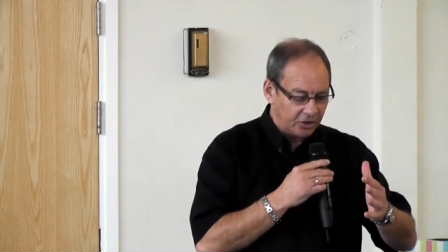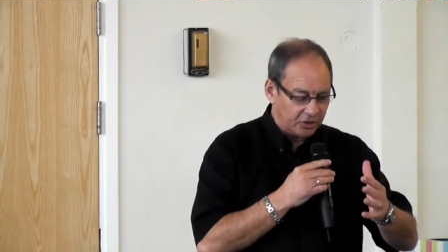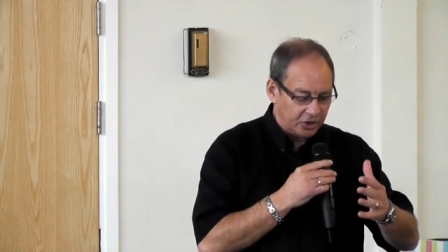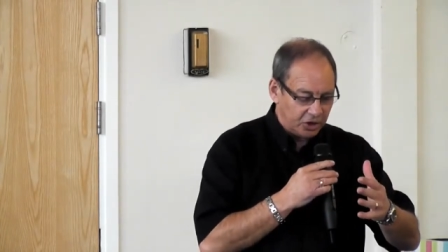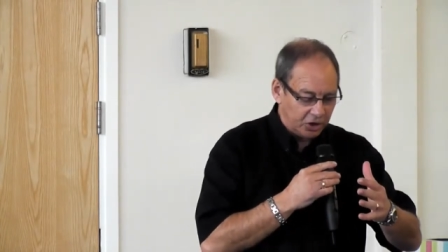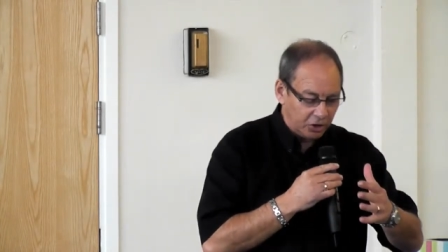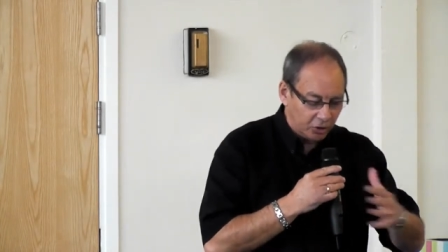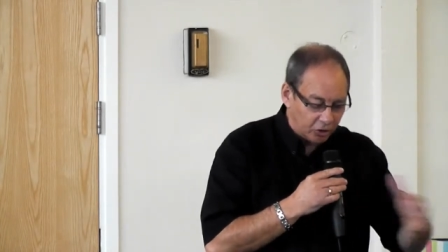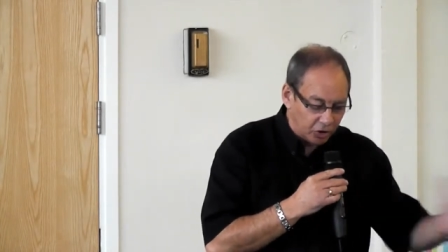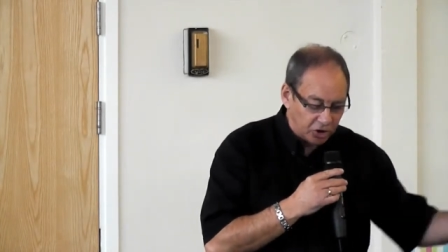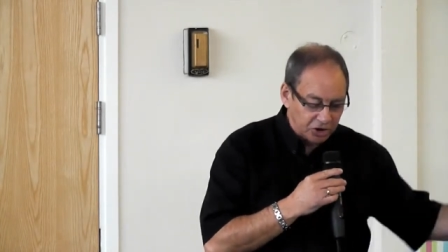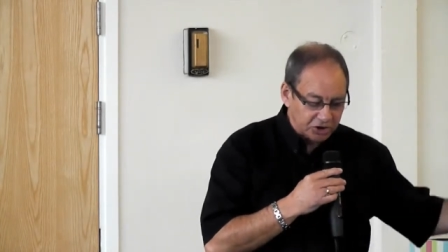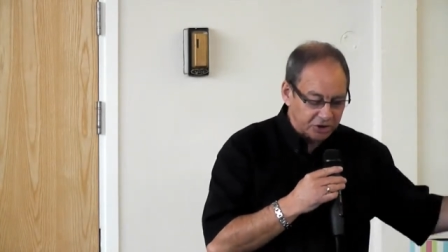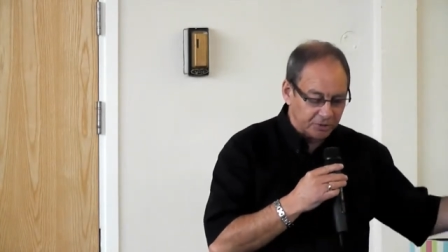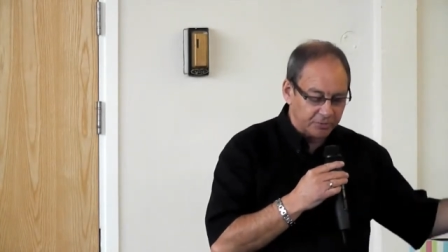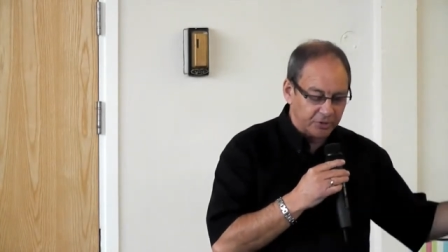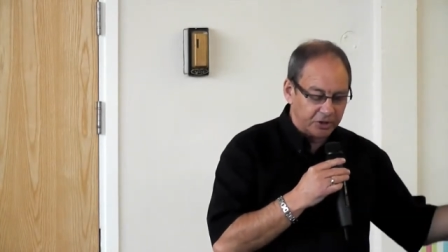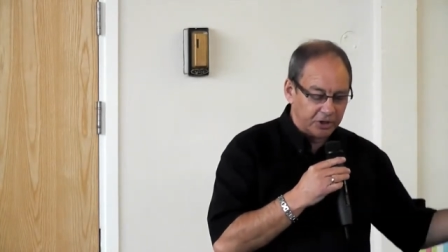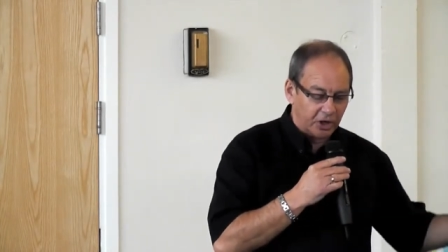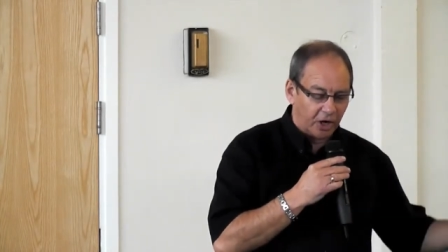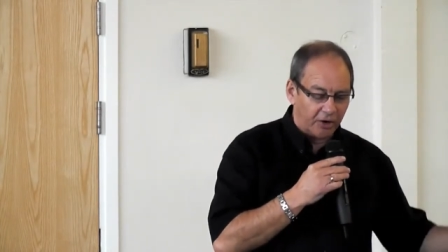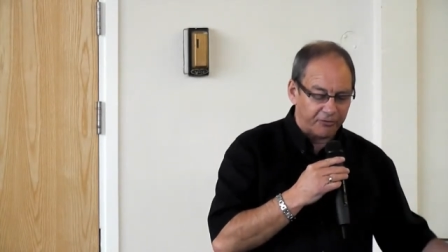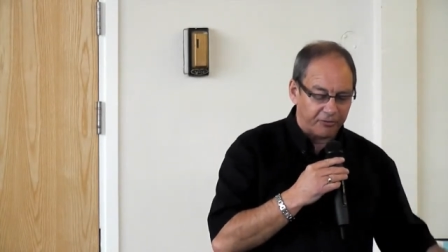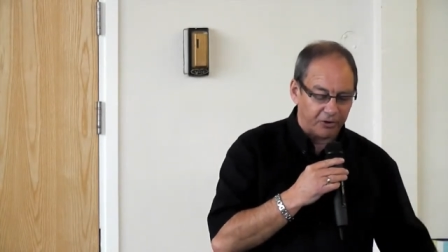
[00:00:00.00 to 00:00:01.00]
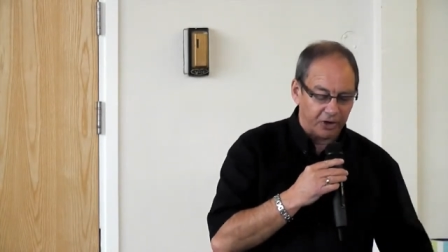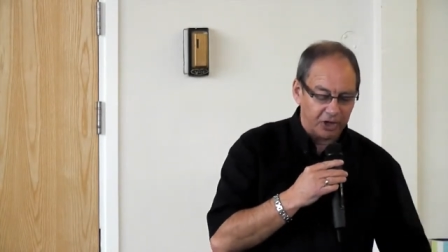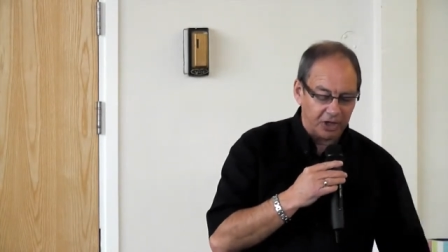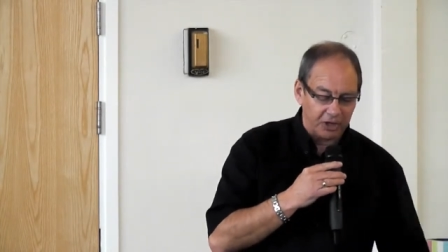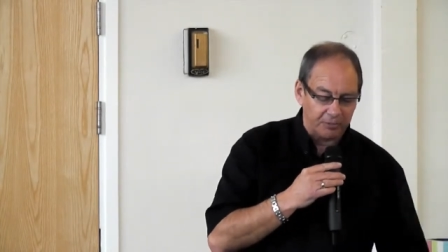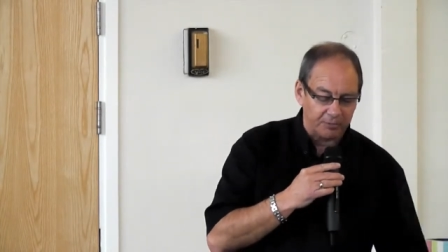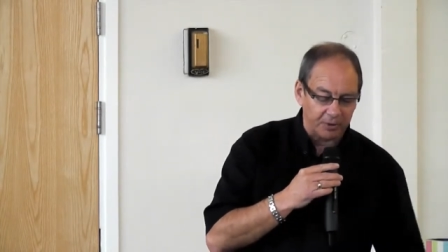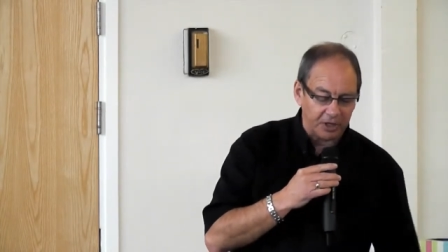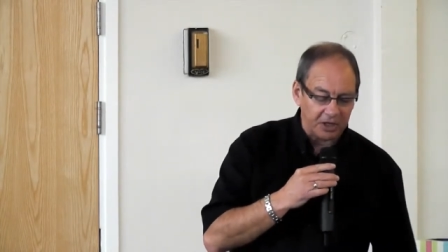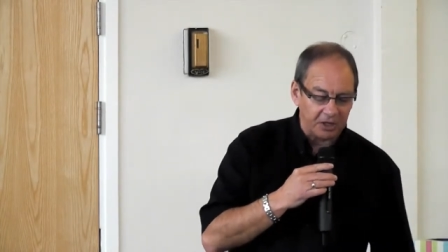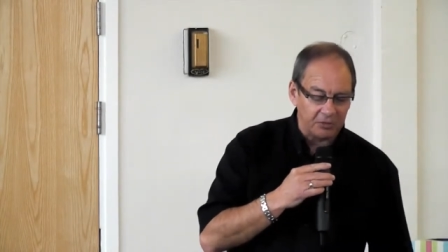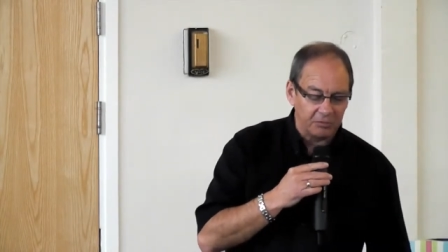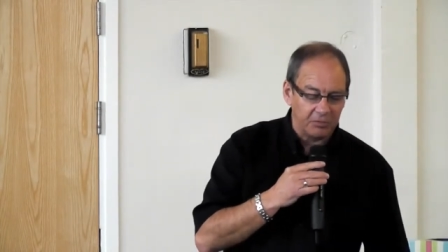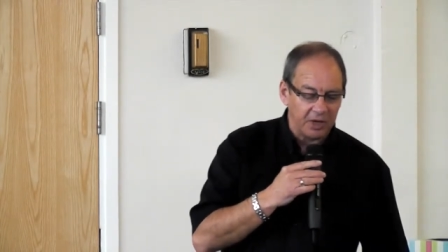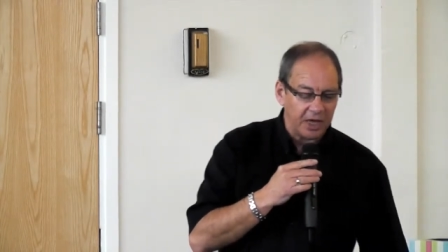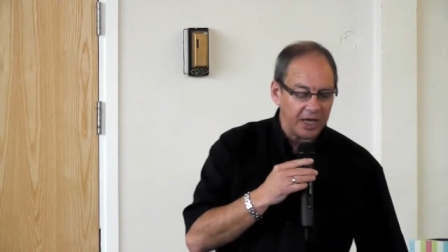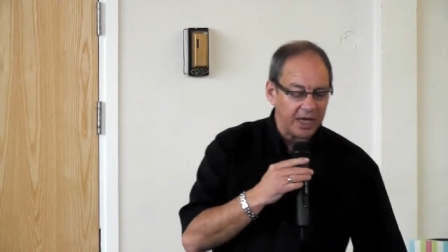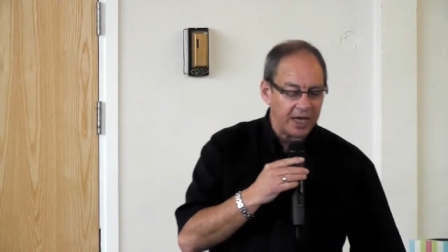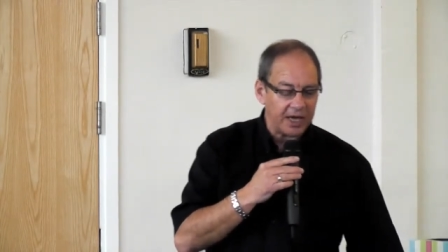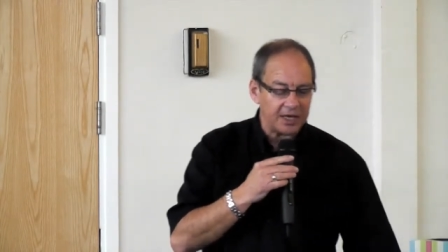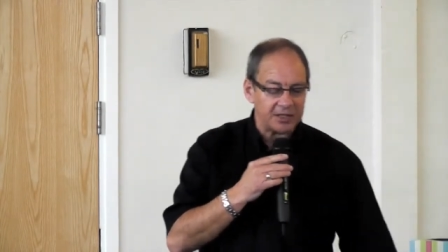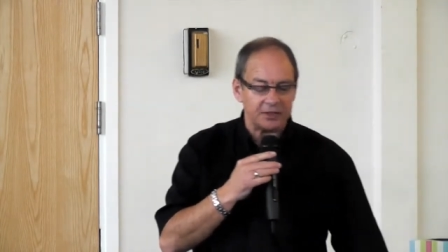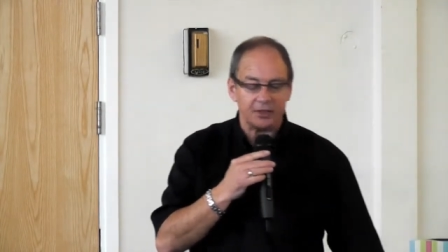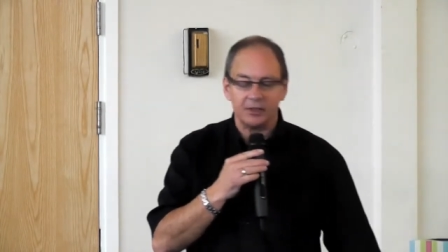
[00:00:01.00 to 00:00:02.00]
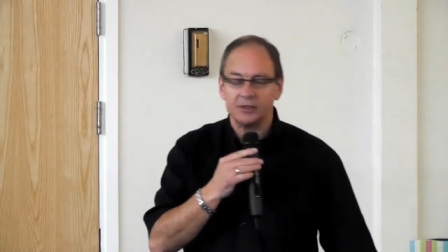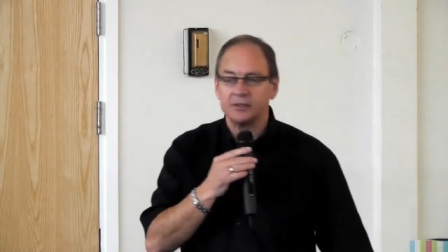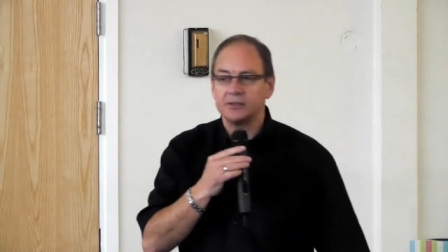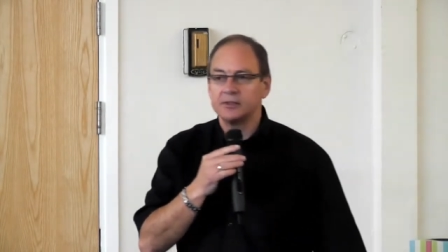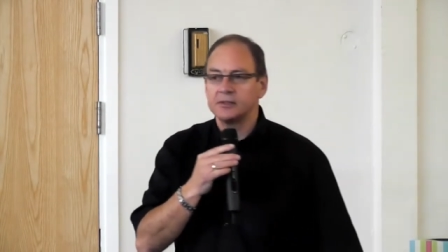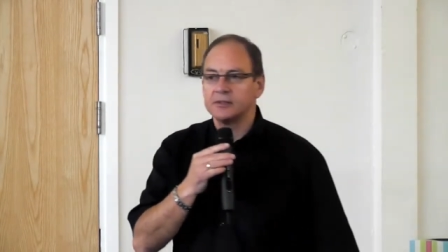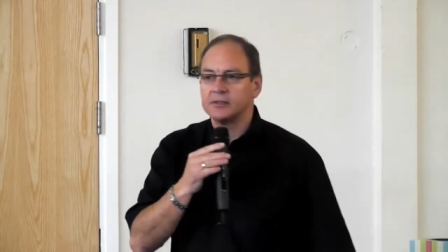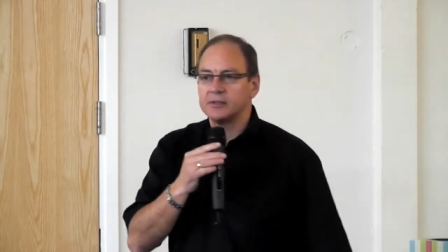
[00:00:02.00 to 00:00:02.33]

The ultimate offering had been made.